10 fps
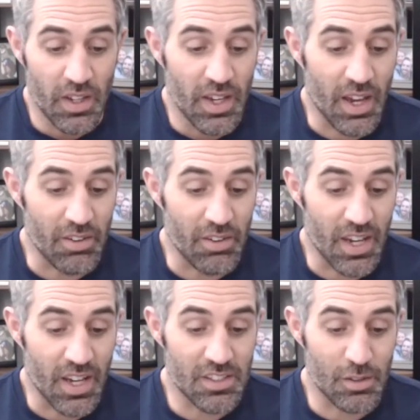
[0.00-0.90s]
Have I
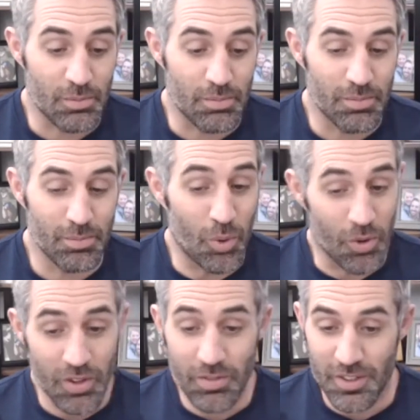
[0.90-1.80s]
had some
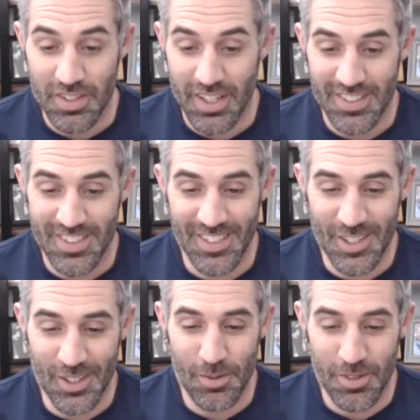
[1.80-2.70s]
poor first dates since
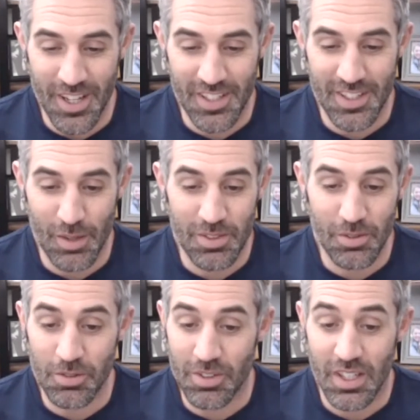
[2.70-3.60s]
October? Yes,
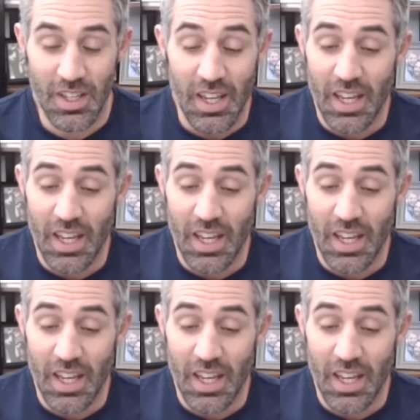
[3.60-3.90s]
absolutely.